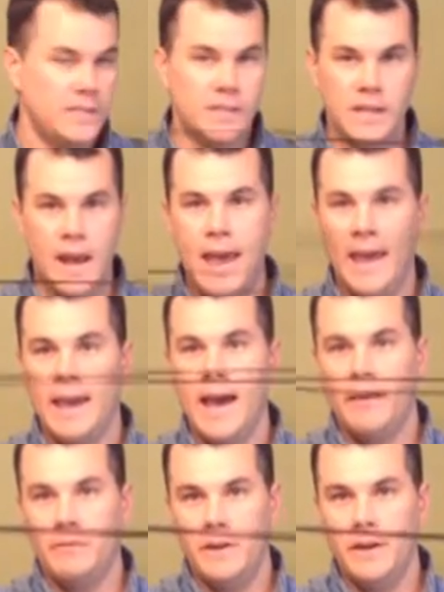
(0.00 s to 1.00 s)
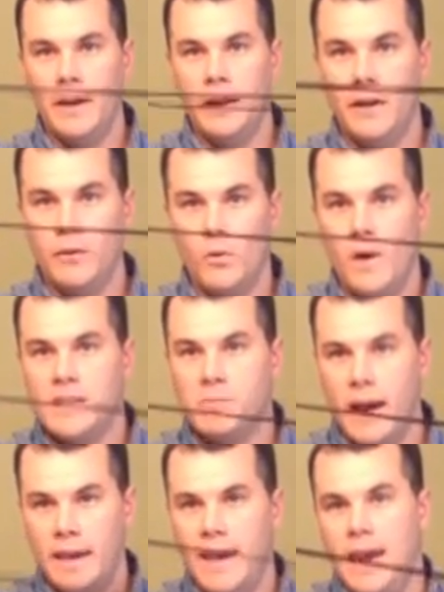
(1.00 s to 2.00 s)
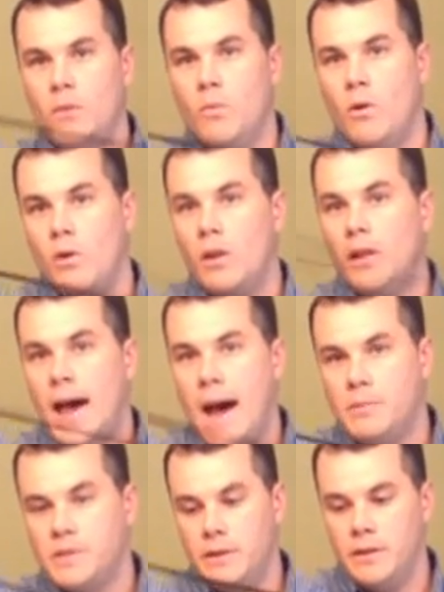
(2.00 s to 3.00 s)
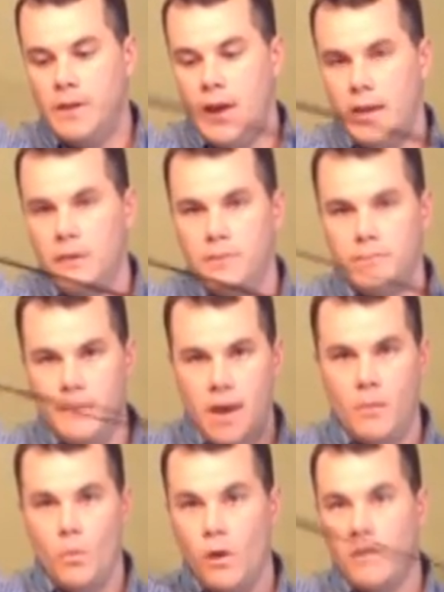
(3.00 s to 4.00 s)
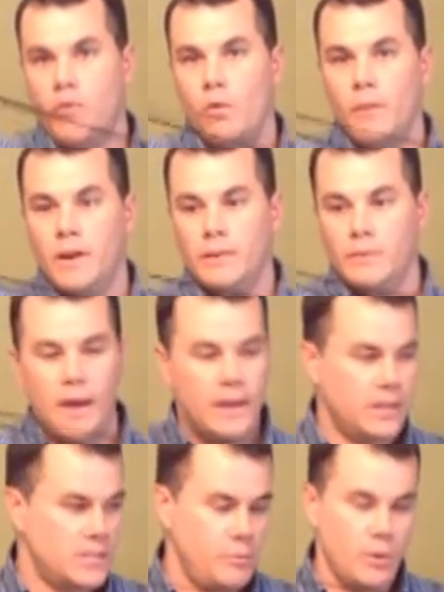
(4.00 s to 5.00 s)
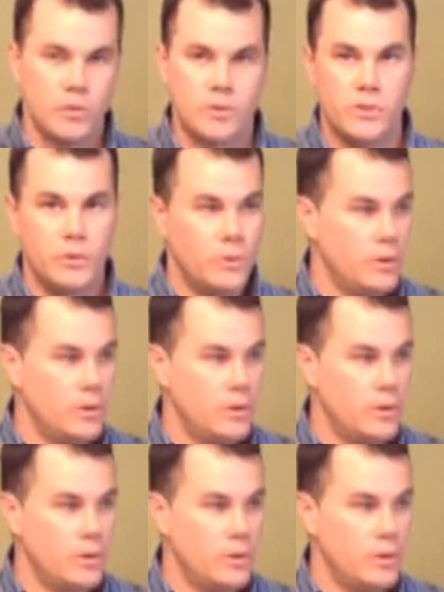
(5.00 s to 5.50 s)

isn't hanging out the end. Otherwise, my cane won't collapse and work for me like it's supposed to.